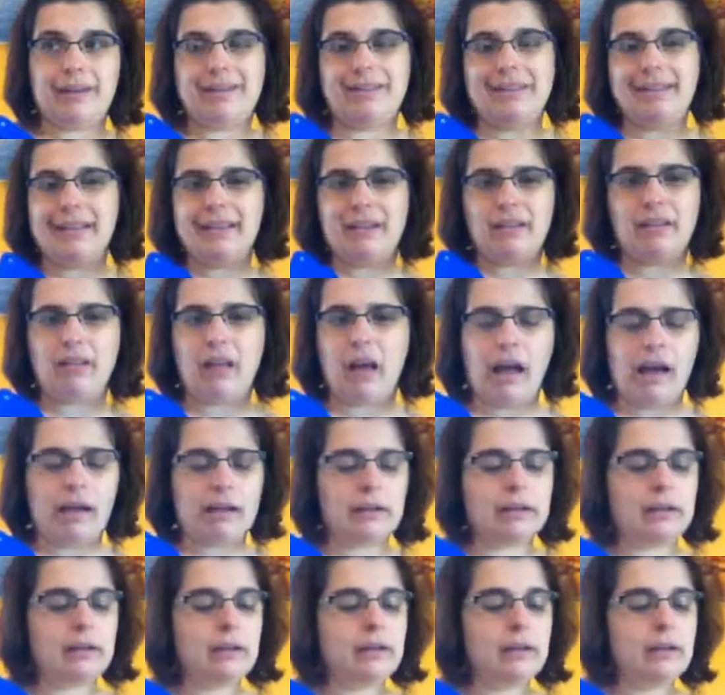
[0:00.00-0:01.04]
knit
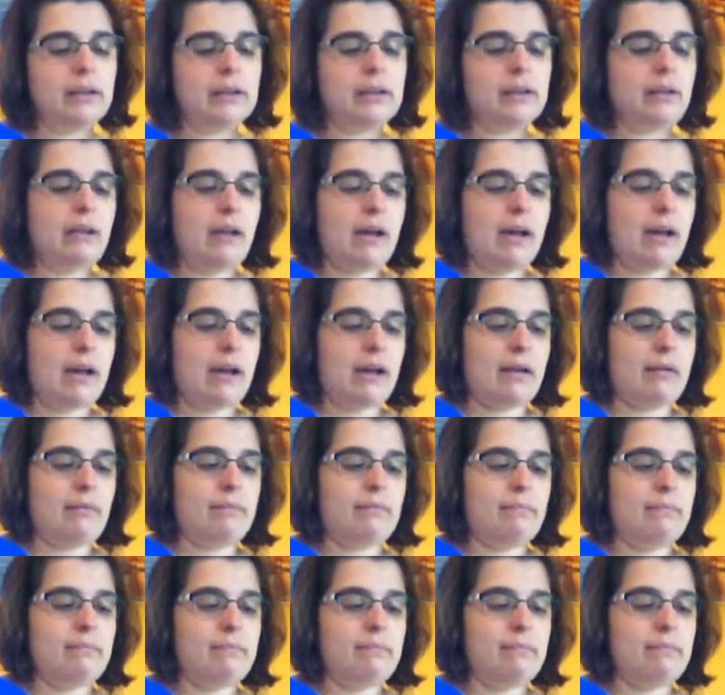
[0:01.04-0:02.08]
along,
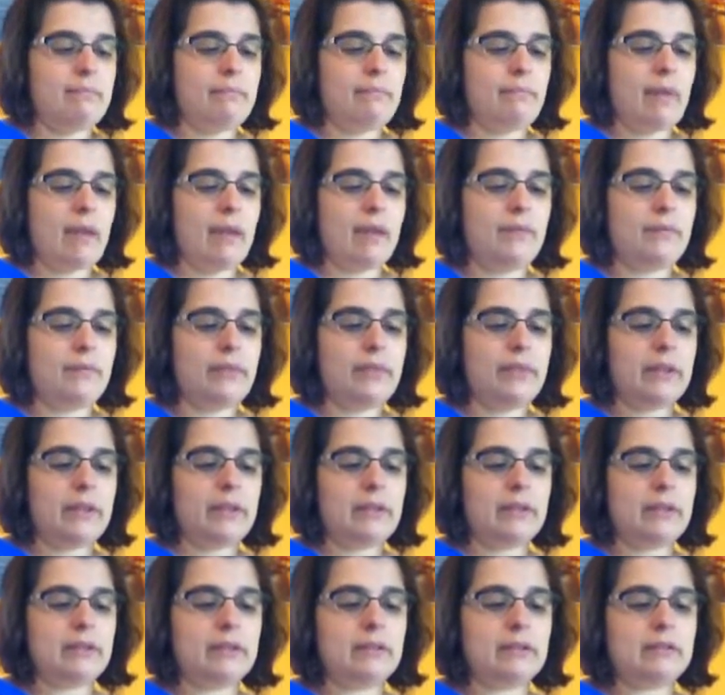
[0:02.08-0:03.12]
and for
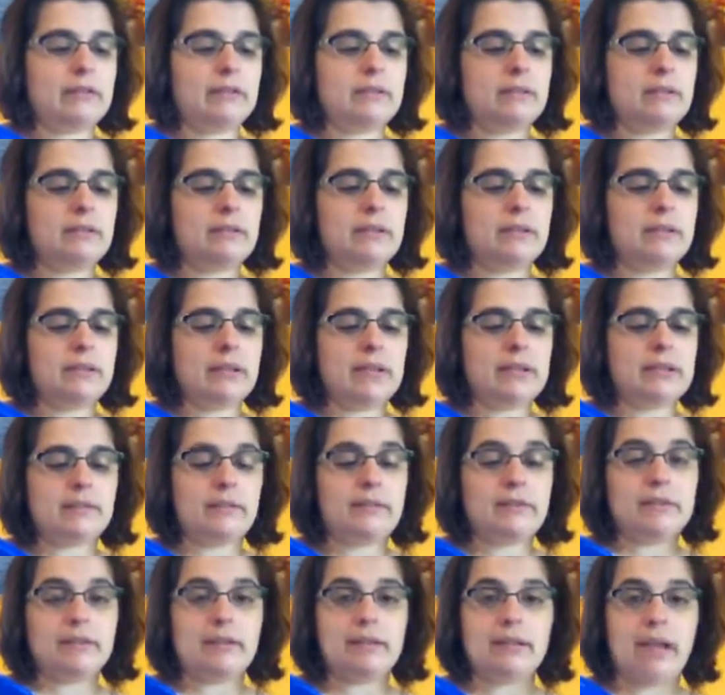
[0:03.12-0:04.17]
the Desert
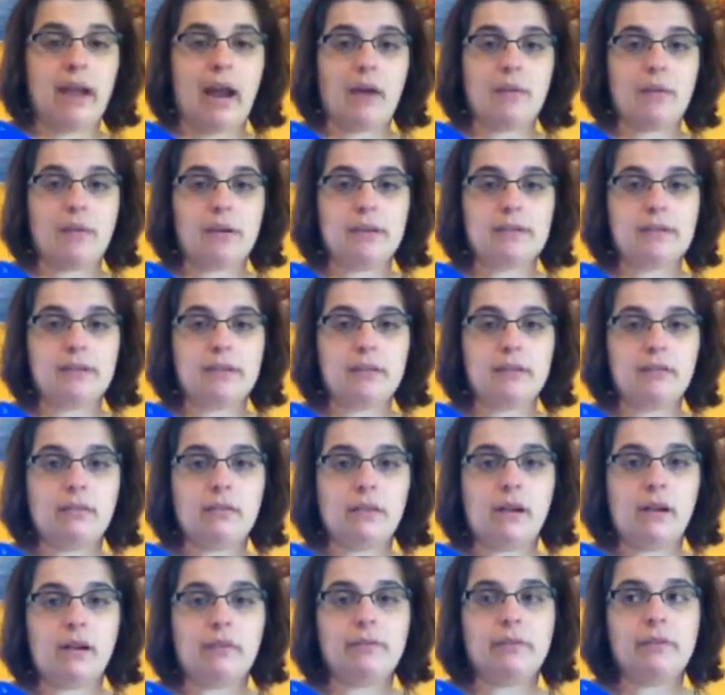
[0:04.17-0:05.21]
Vista Dyeworks knit
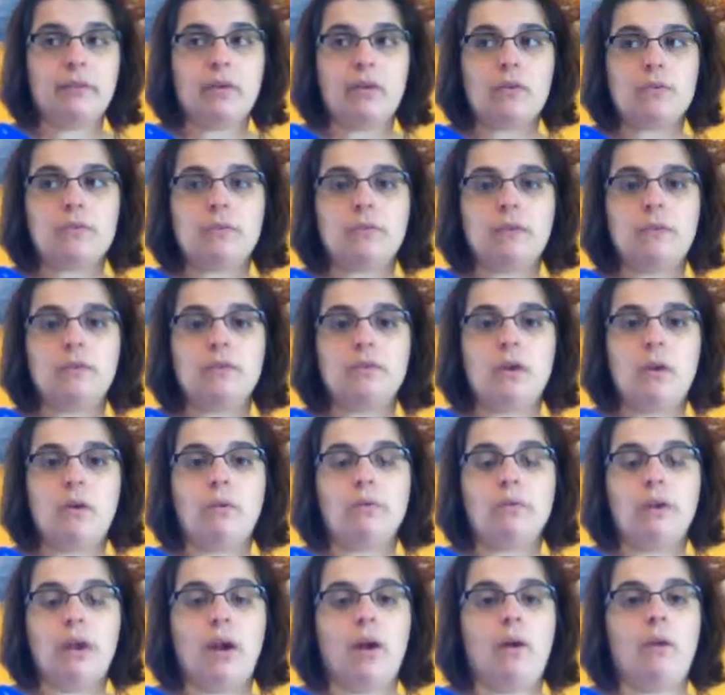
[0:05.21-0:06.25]
along. For those of you who
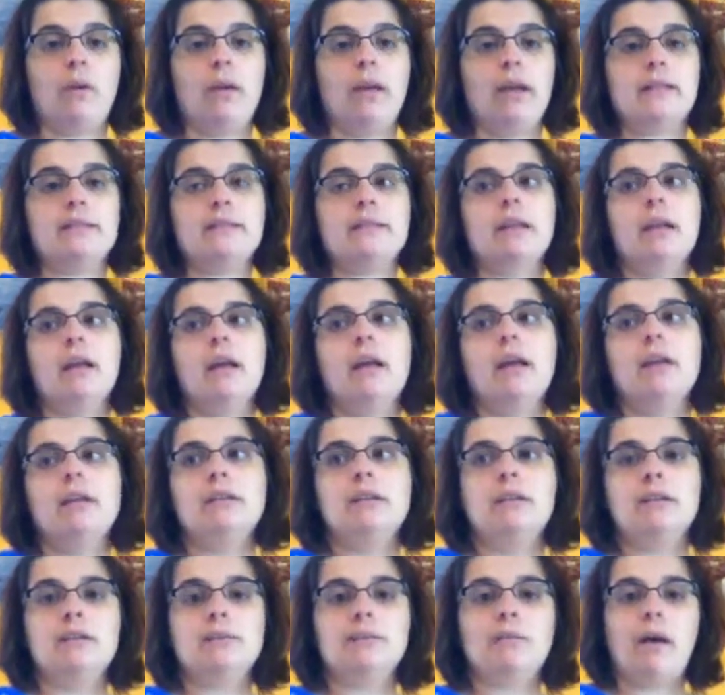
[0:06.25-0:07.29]
don't know, it's
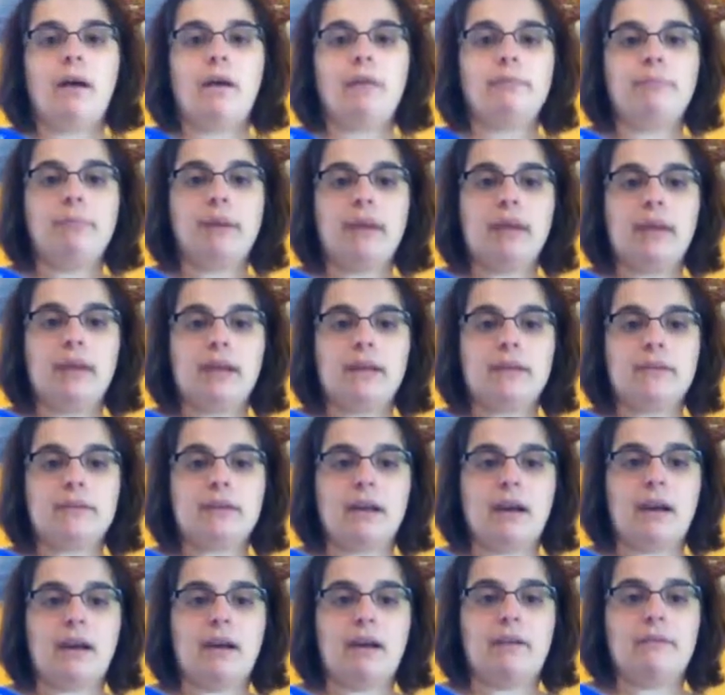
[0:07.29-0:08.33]
knit 12 pairs
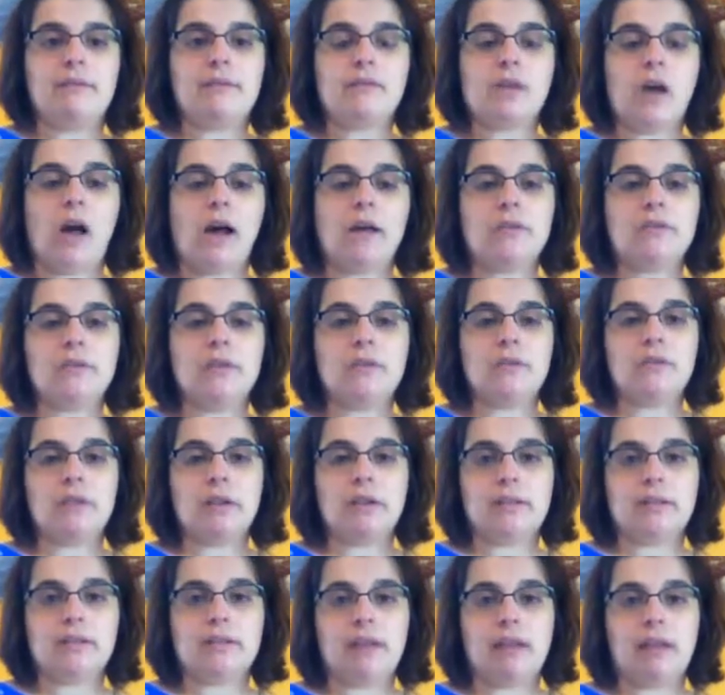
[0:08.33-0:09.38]
of socks using
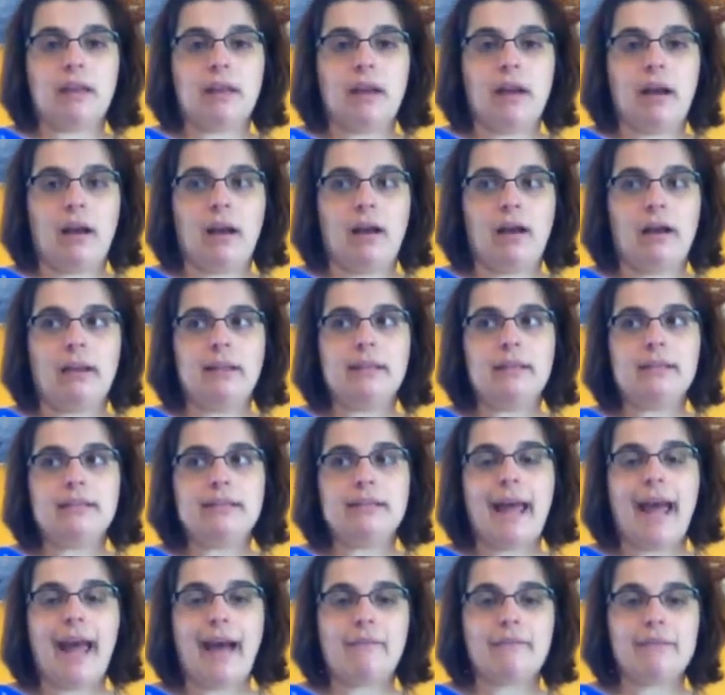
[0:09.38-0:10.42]
at least
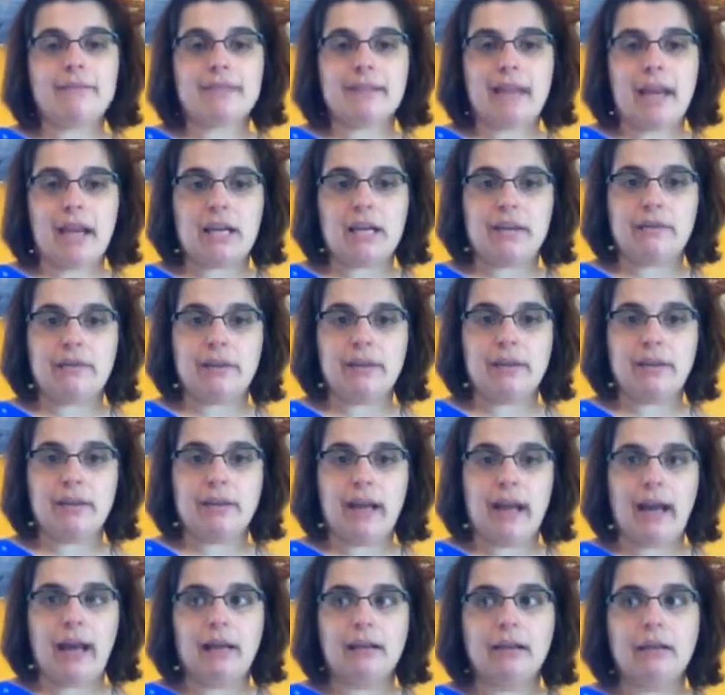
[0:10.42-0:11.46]
half a skein of her
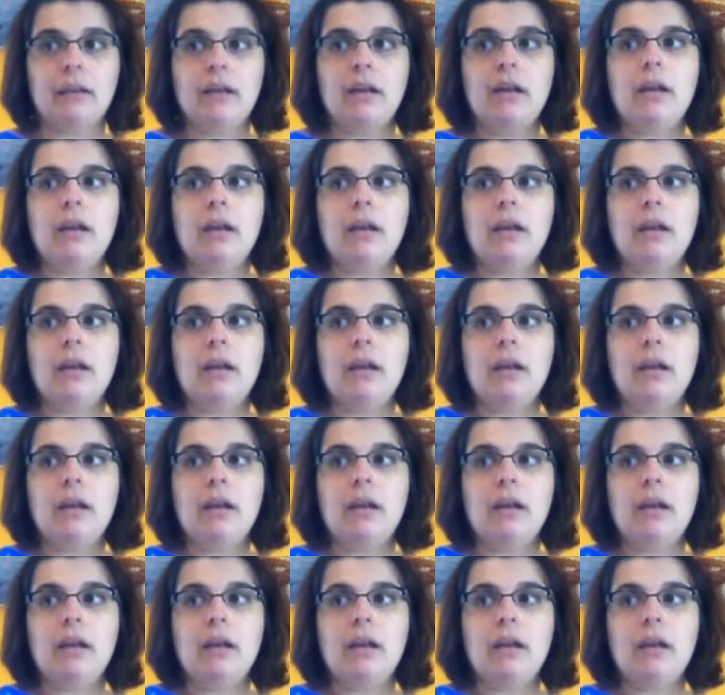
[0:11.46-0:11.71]
yarn